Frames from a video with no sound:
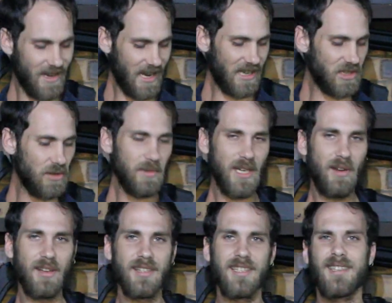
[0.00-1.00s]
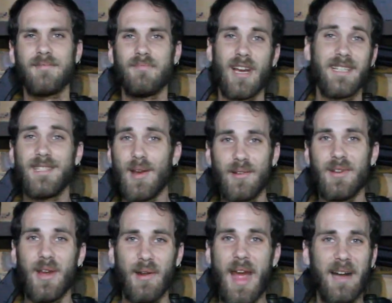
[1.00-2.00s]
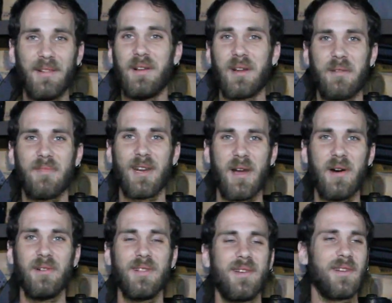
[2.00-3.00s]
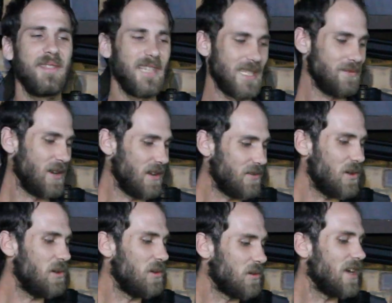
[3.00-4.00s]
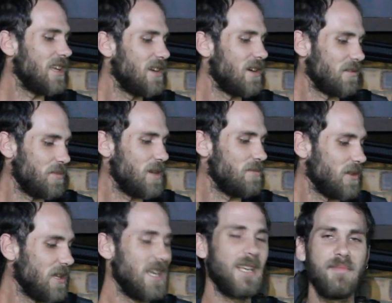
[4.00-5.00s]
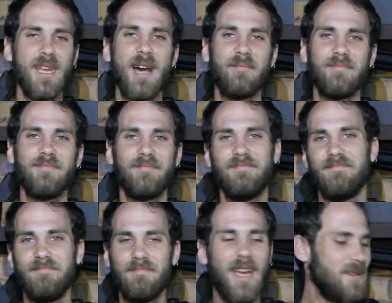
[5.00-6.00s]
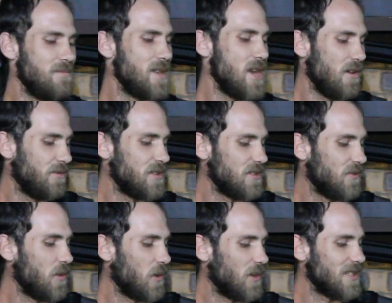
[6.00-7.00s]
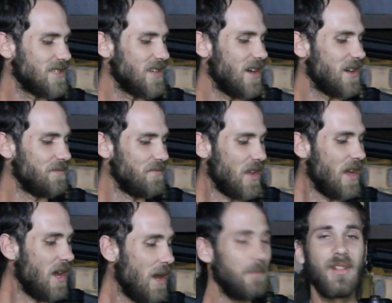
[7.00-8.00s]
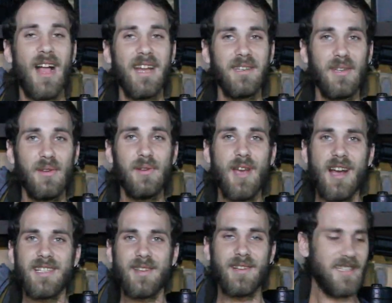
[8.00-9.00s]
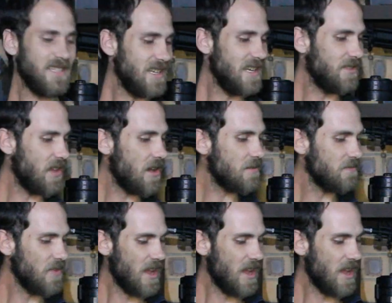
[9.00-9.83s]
And to be honest, I don't know how long I'm going to hold on to this one. I've already got people hitting me up, making me offers for it. So I'm glad you guys got to see it though.